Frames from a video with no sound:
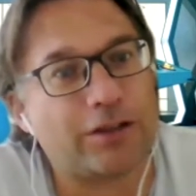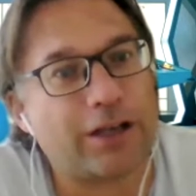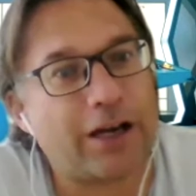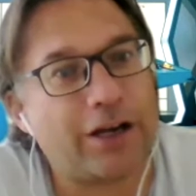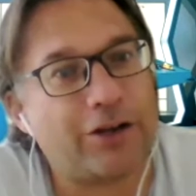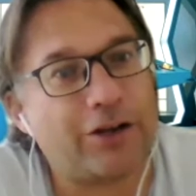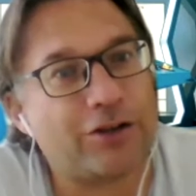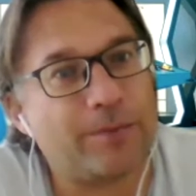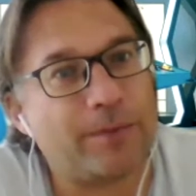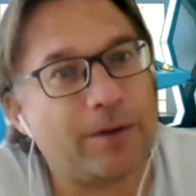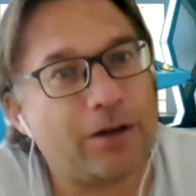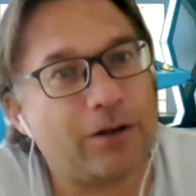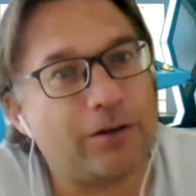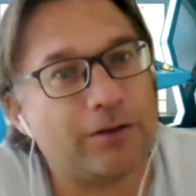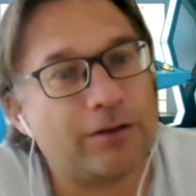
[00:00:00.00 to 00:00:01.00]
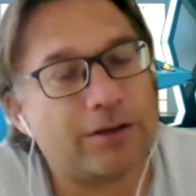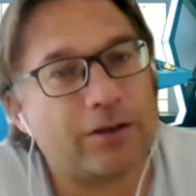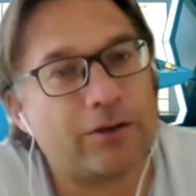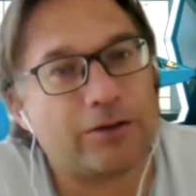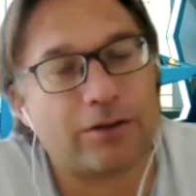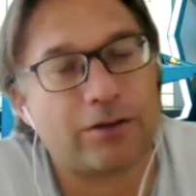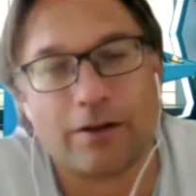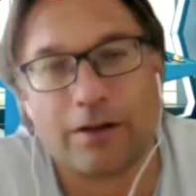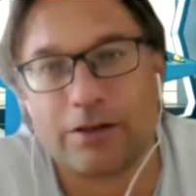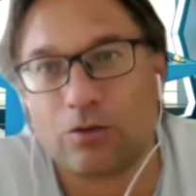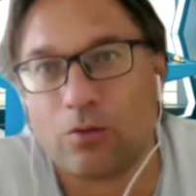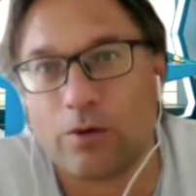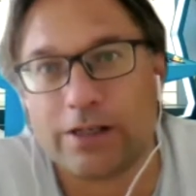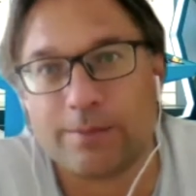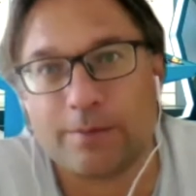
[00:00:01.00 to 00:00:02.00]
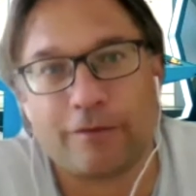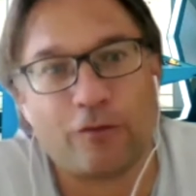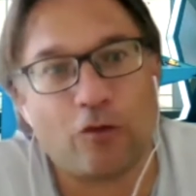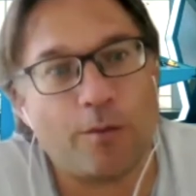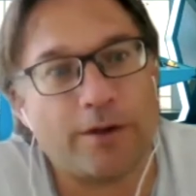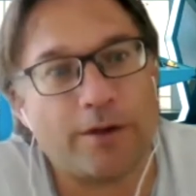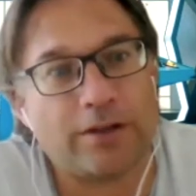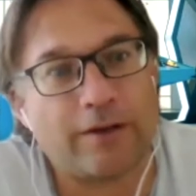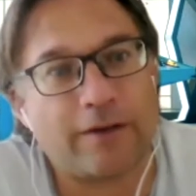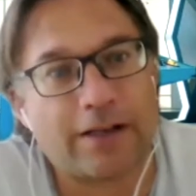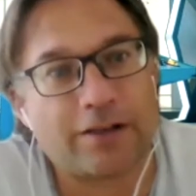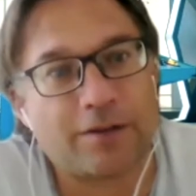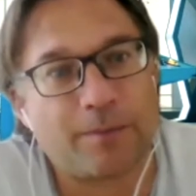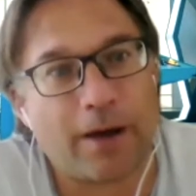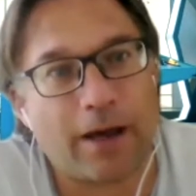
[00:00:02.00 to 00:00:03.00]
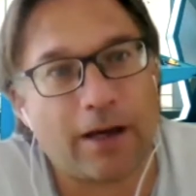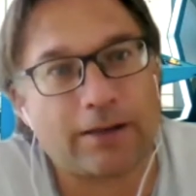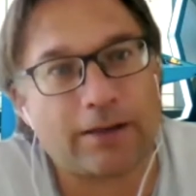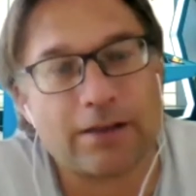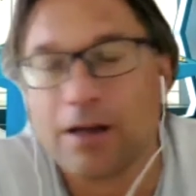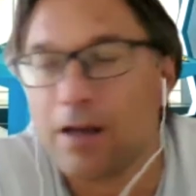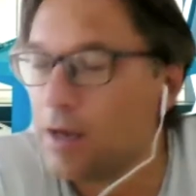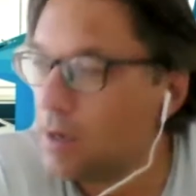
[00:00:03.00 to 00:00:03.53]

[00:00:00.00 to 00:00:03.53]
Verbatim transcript: stage to be on. So, mm. so there's always a performative aspect.